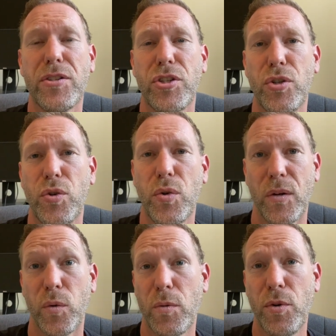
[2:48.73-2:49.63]
to
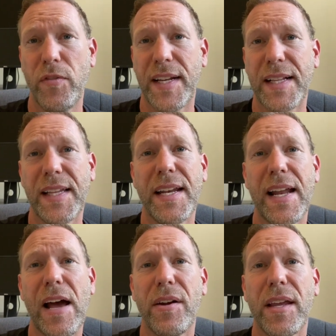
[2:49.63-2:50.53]
remove it, clean it
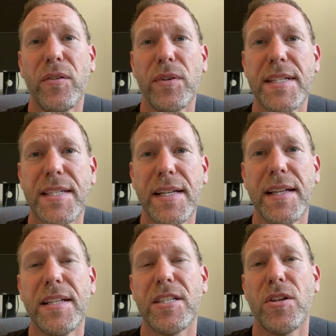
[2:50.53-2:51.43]
out, and reseal
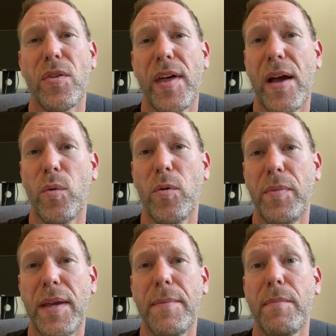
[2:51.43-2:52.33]
it. So that will
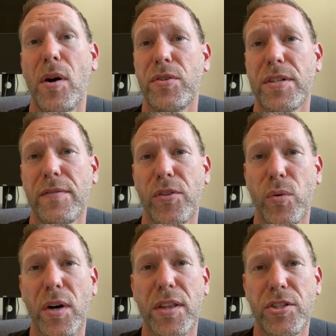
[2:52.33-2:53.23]
be most of the
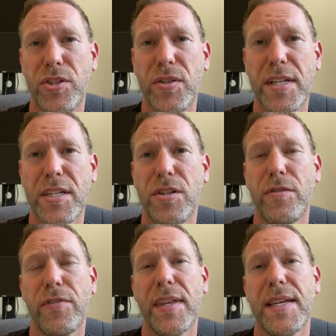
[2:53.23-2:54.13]
work that you need to do
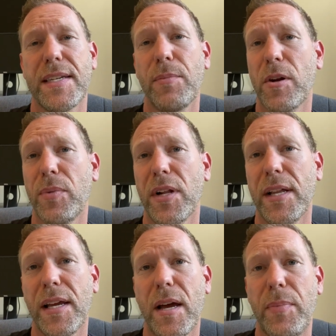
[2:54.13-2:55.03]
for this. I'm going to put a
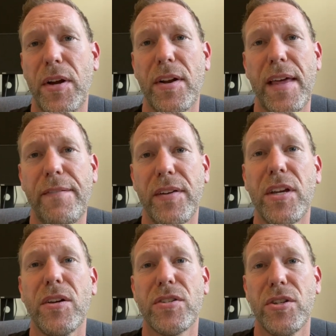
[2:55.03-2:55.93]
link up here to that
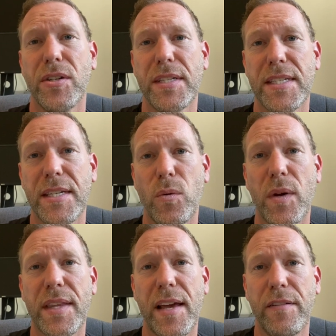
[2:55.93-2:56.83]
video so you can see
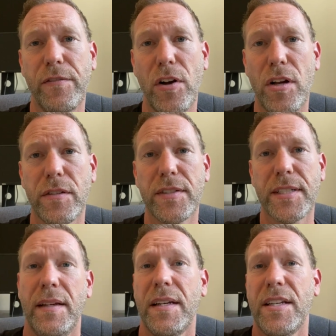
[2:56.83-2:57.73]
what that
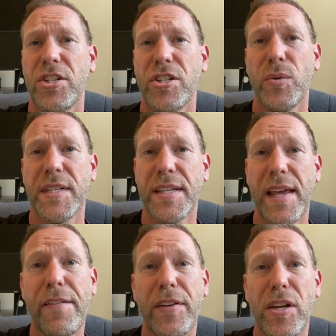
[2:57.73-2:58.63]
involves. In addition to what's in
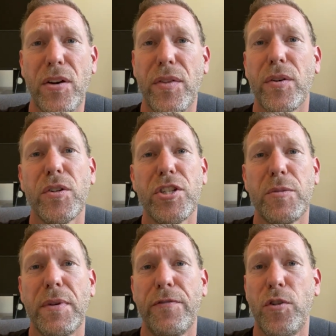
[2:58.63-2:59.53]
that video, there will
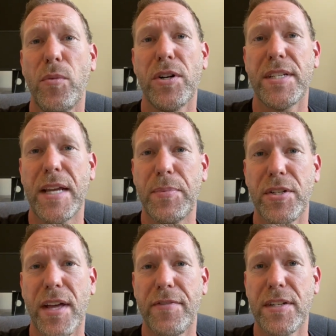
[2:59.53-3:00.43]
just be a few more steps
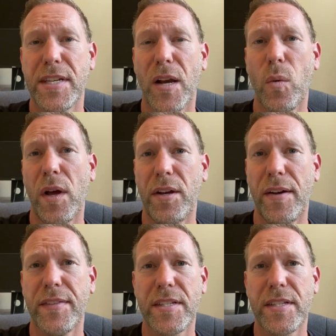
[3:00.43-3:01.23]
you'll have to take while you have the